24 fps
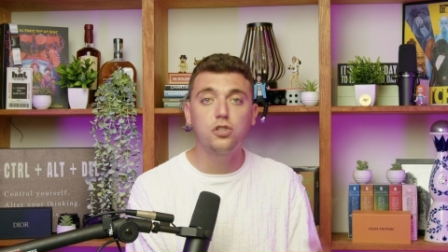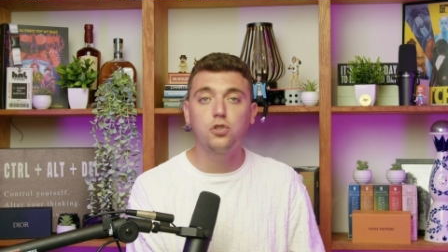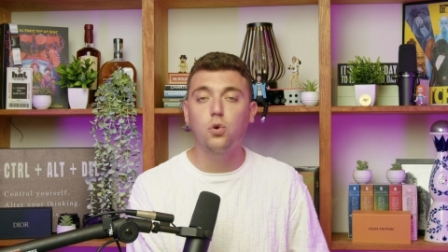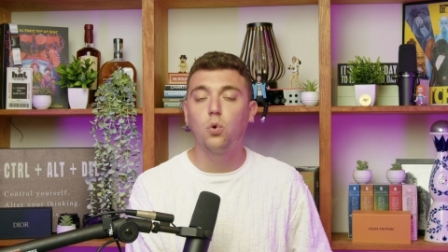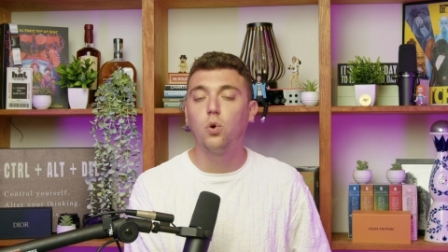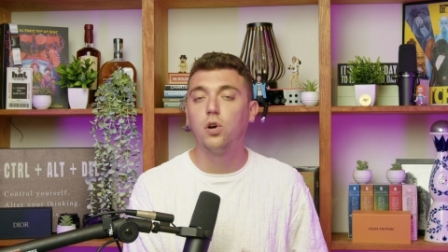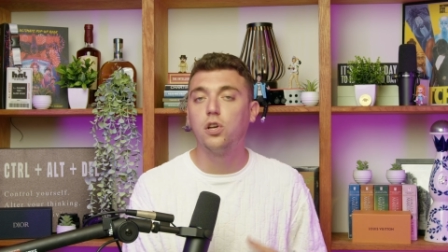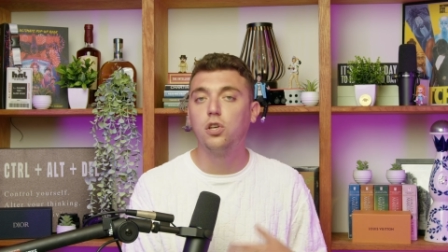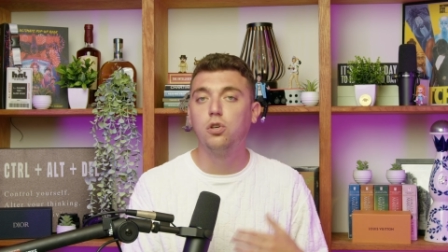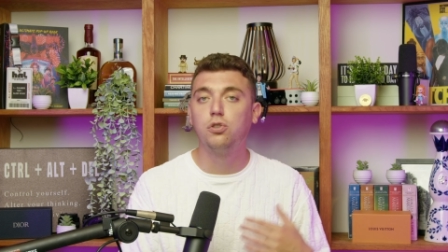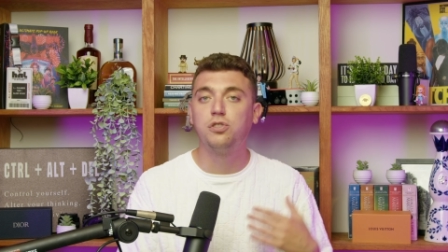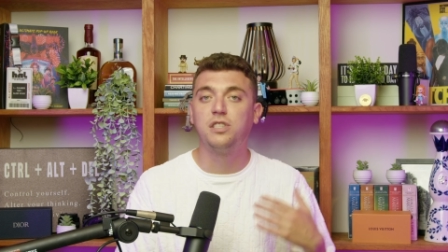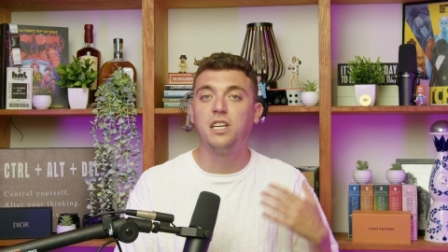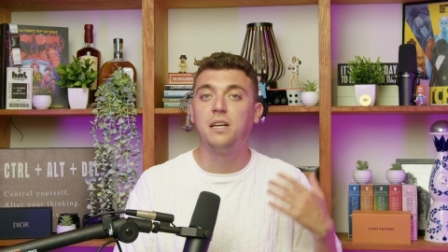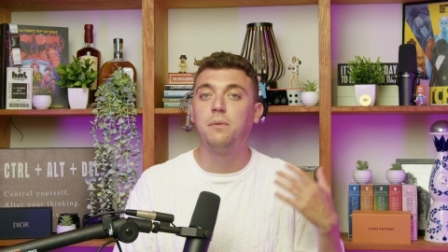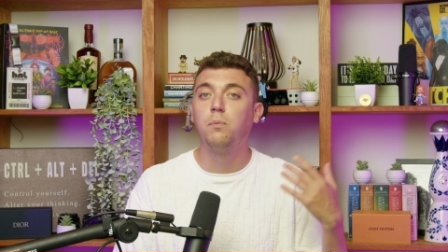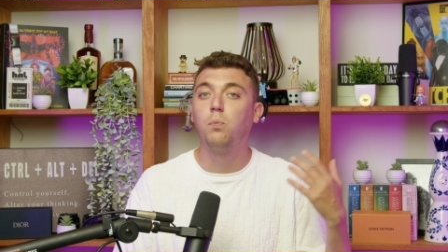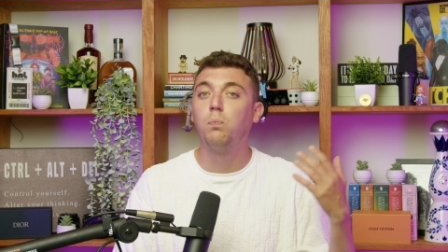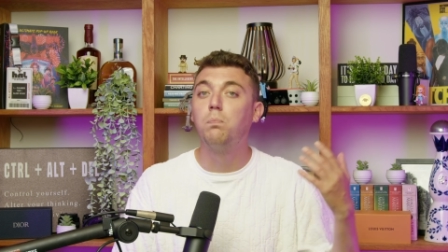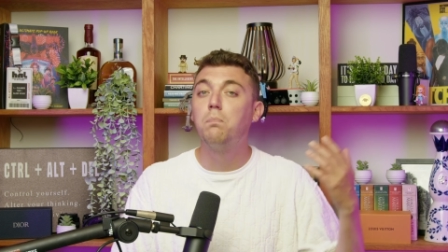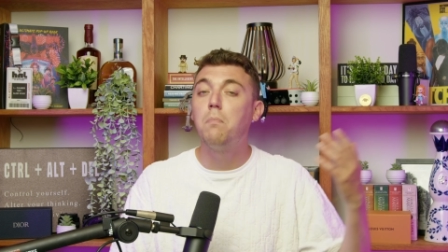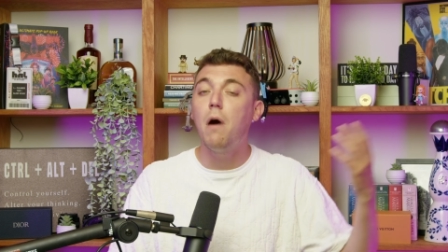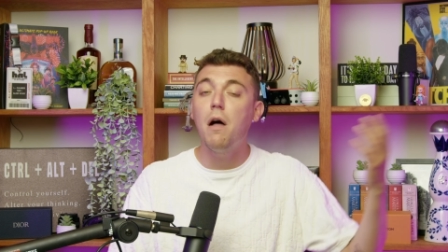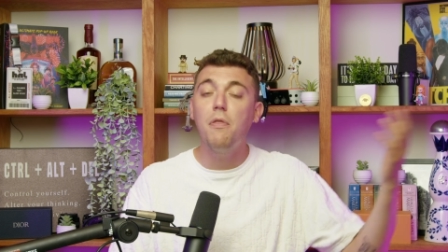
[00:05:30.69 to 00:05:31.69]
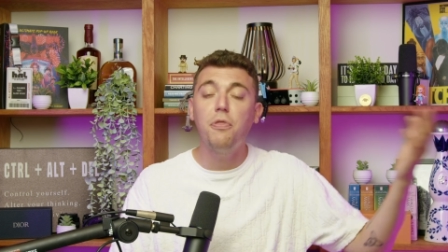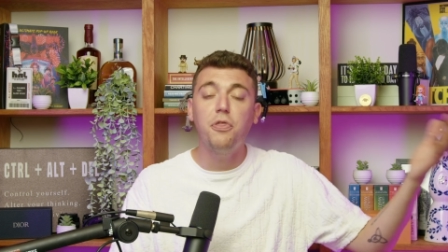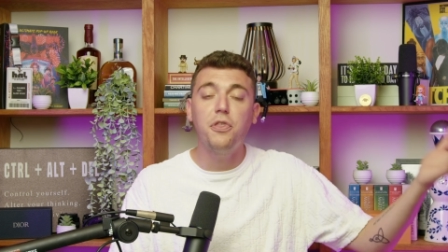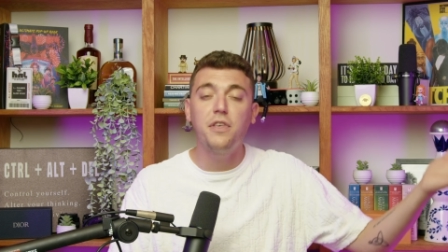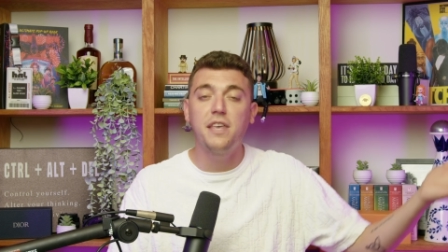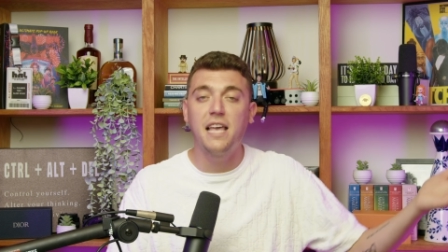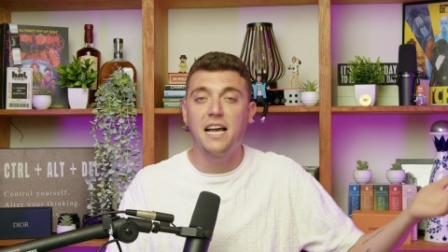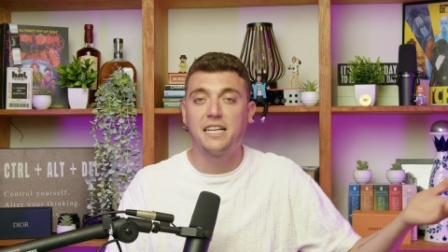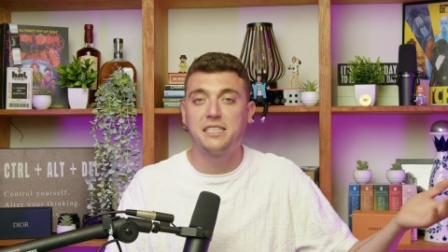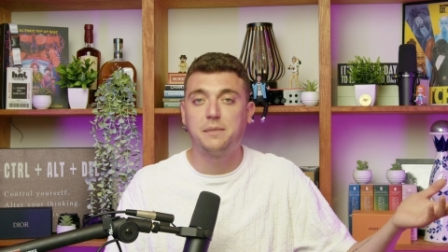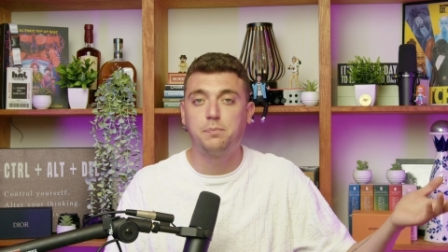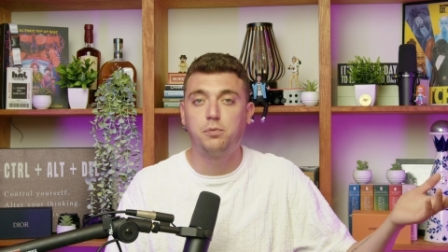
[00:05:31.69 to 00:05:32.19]
or using monthly
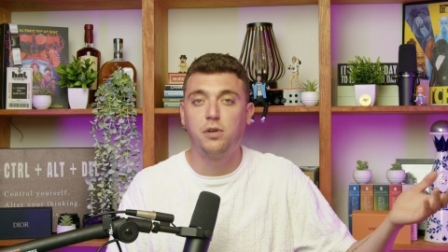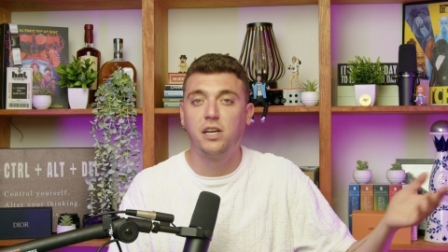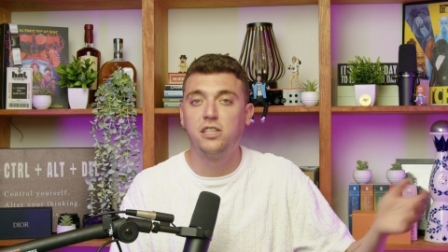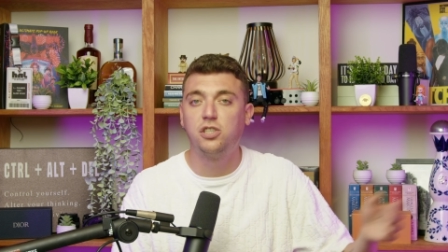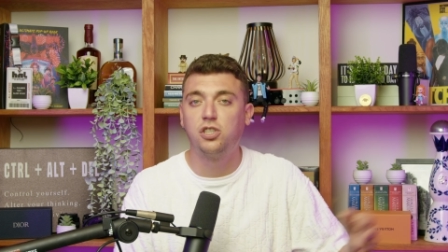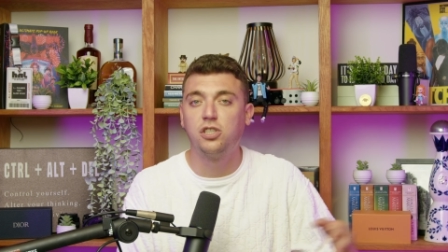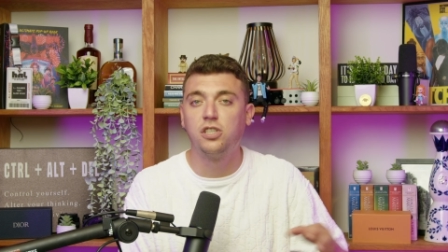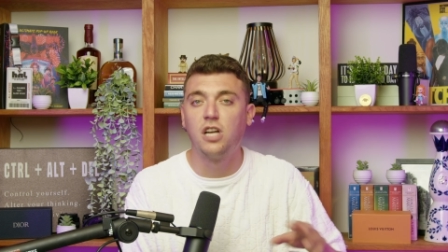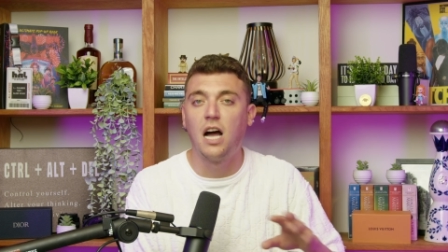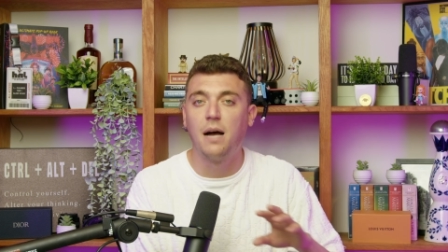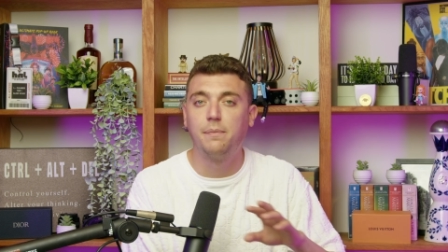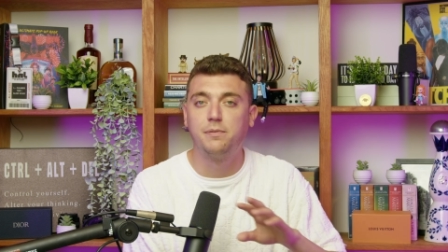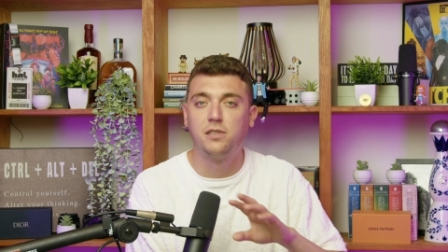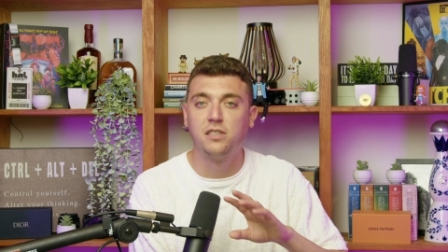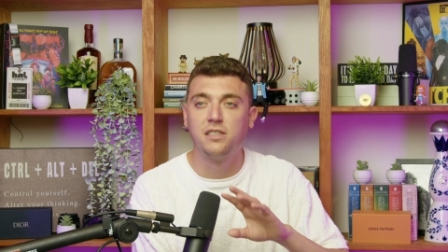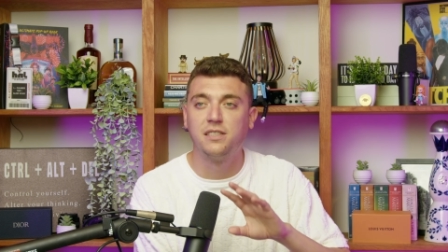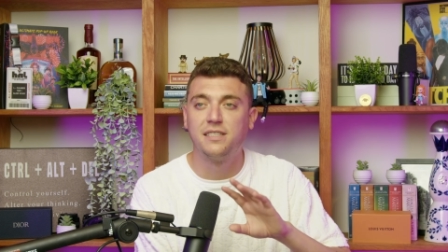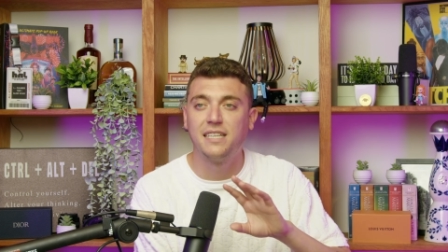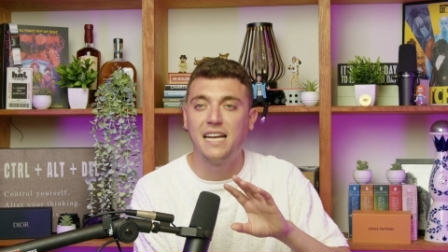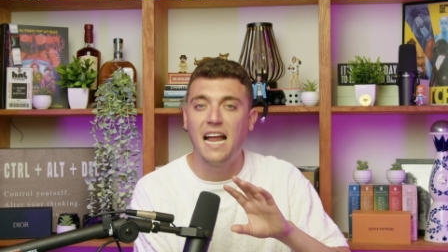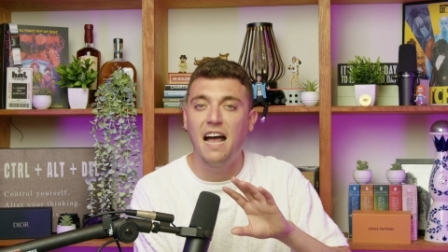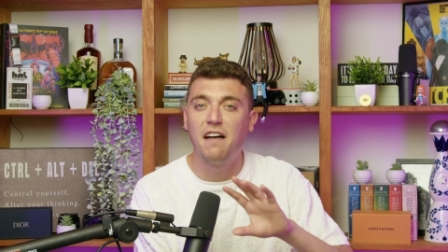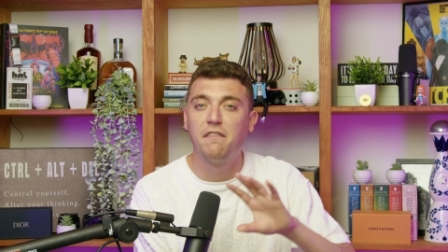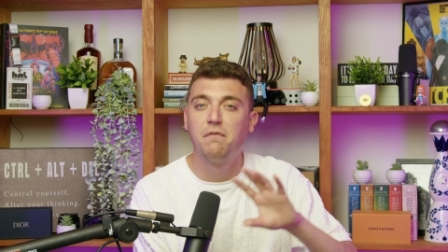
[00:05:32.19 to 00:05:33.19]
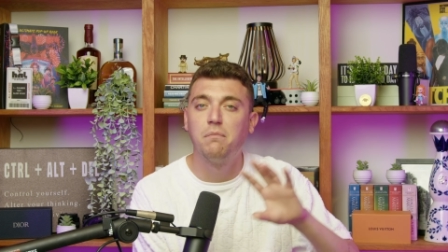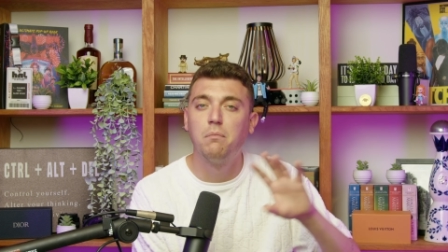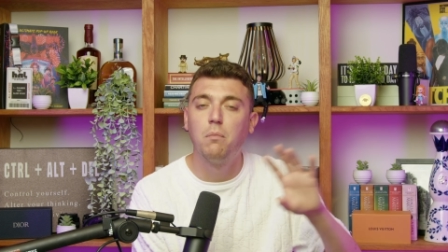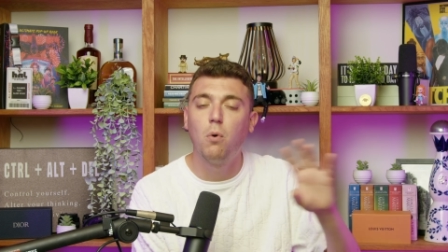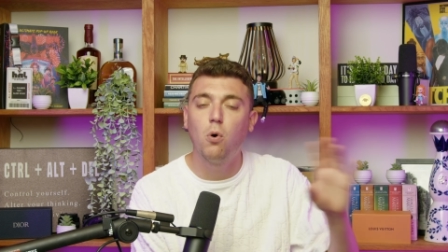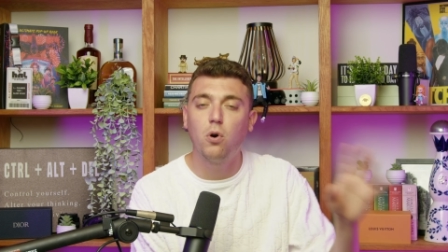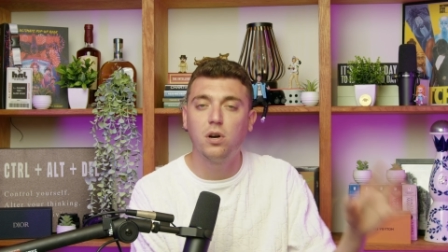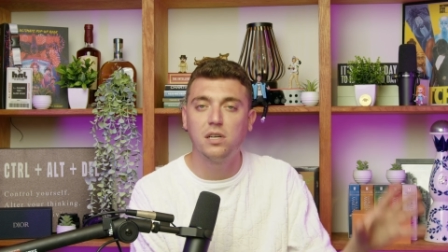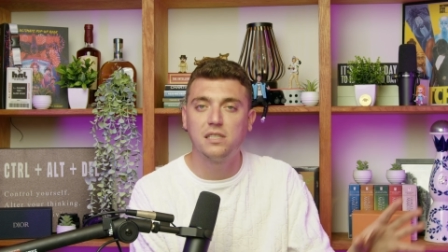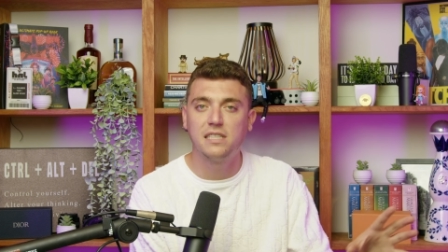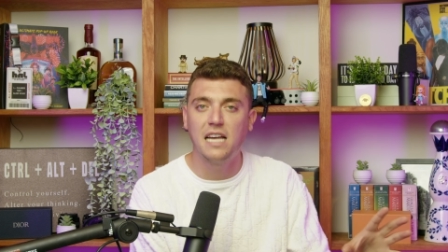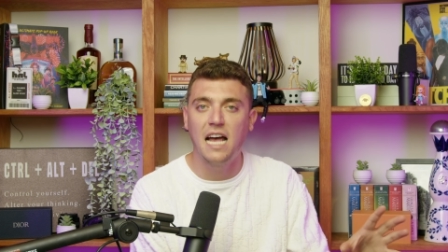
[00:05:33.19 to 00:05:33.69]
expiration options that have
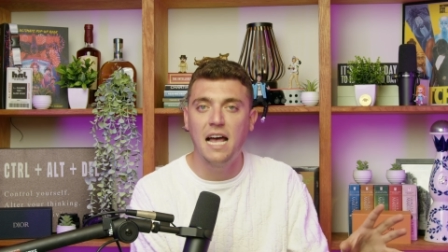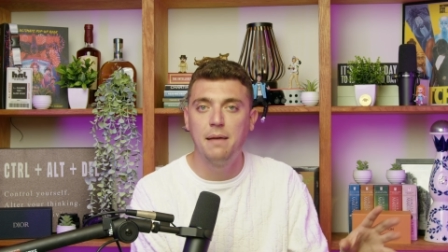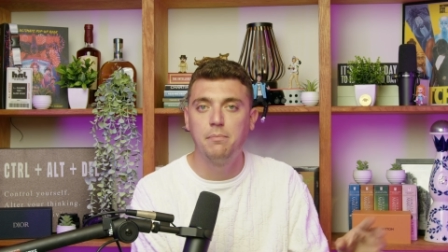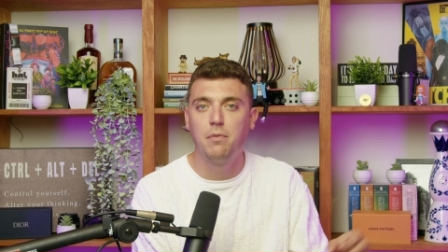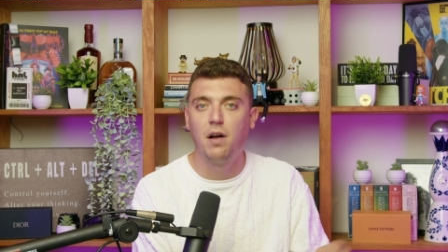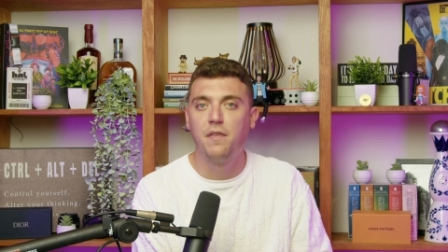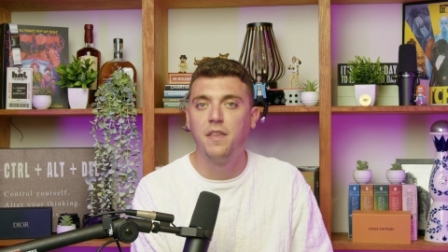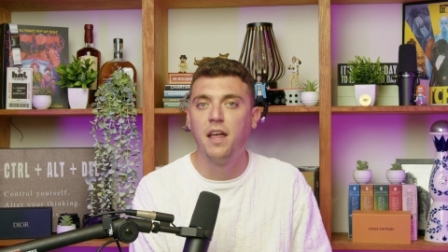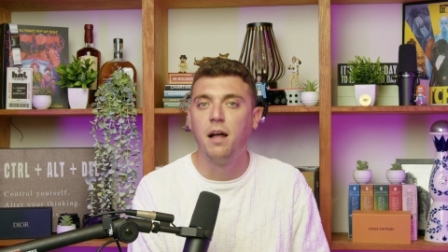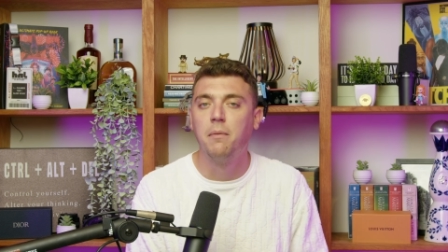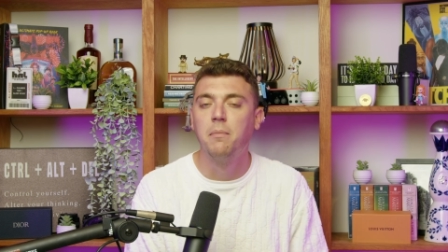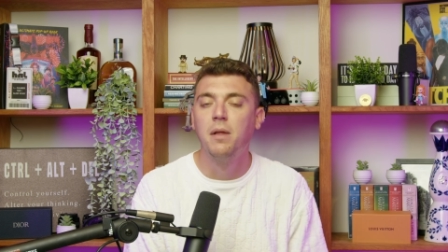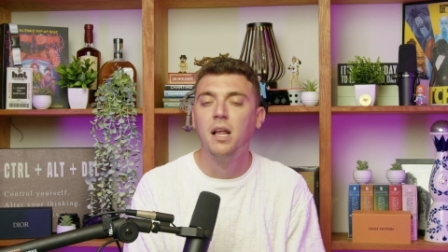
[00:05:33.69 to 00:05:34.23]
more time on them